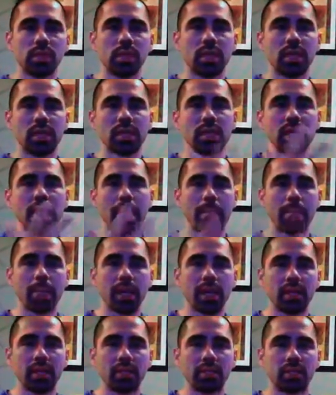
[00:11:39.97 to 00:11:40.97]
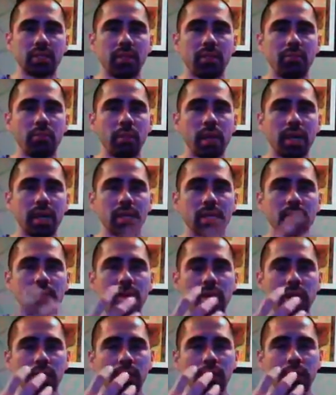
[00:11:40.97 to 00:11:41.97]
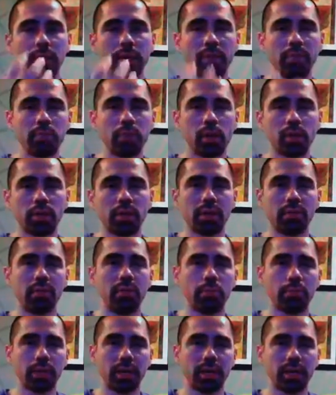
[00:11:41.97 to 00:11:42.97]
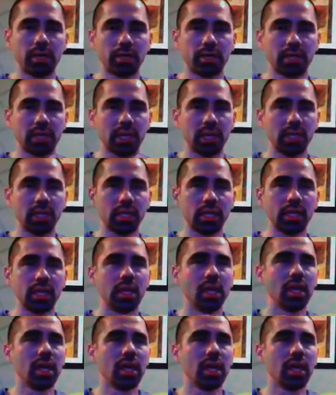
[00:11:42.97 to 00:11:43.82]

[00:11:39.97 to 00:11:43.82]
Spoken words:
getting that balance of buying a little bit of both if you plan on selling.